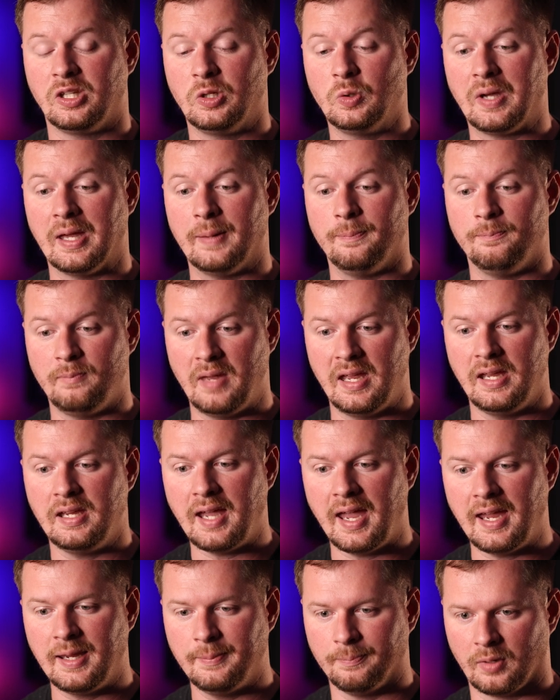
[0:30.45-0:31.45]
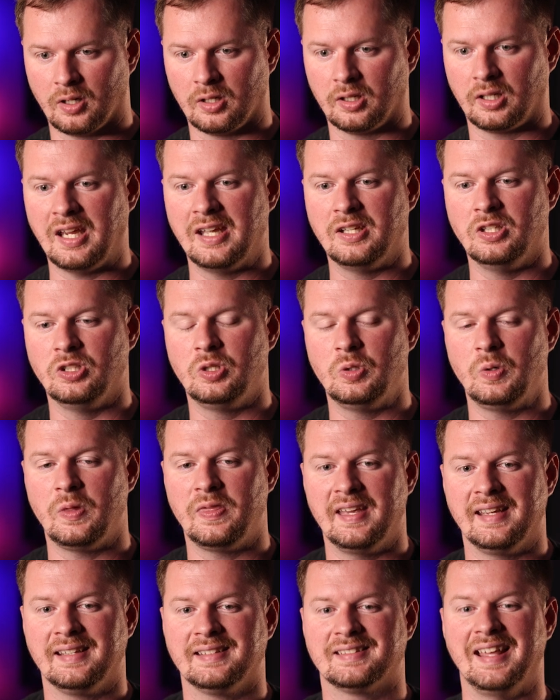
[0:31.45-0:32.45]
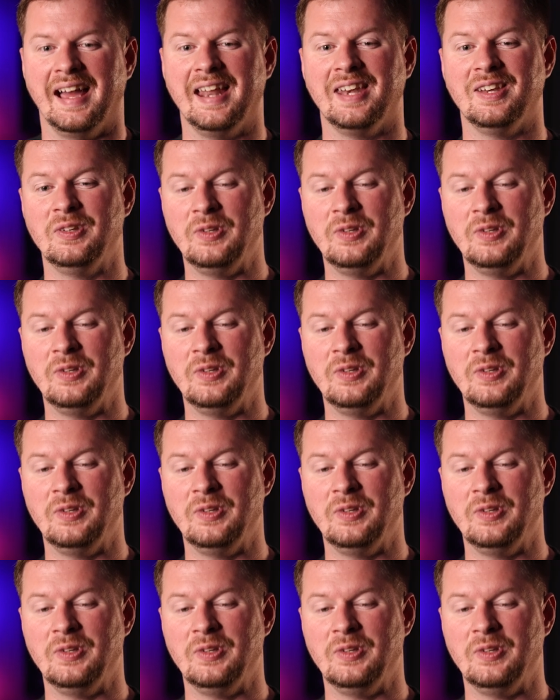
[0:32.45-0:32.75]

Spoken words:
you can make a mark and do things that